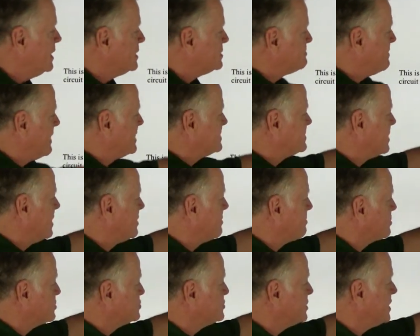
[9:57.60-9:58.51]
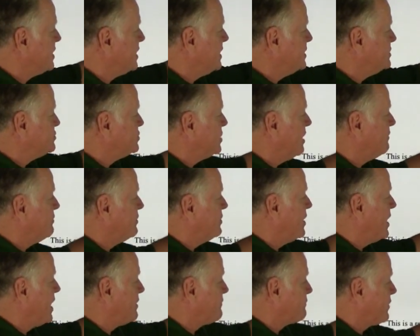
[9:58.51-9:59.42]
It's based on the percentage of the
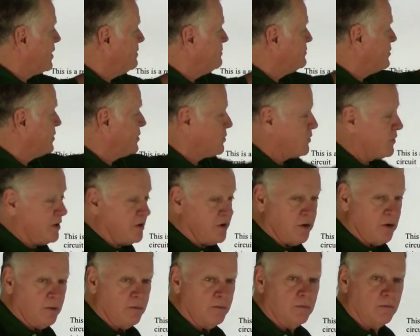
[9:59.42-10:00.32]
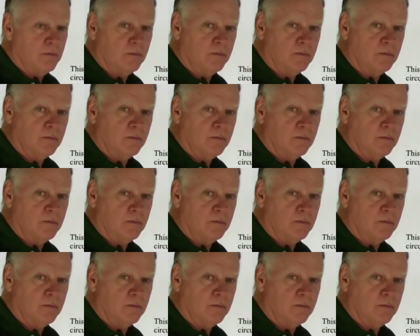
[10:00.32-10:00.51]
diaphragms that are in here.